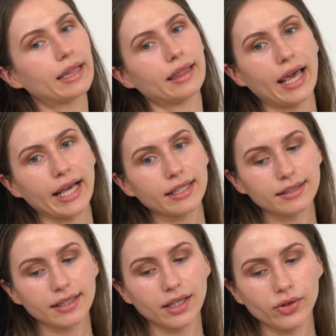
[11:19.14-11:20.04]
Next,
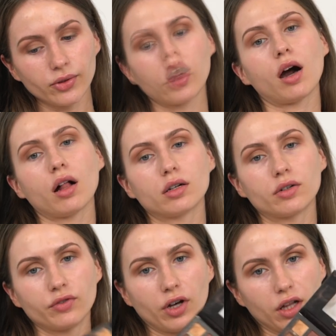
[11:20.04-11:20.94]
he used
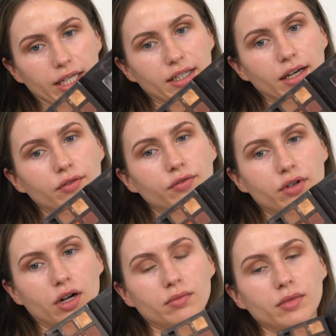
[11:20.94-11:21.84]
color Violetta
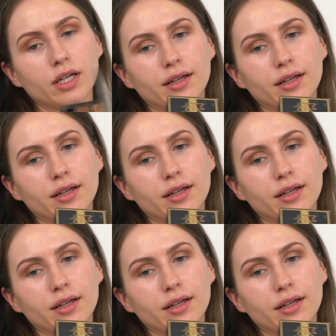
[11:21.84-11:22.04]
from,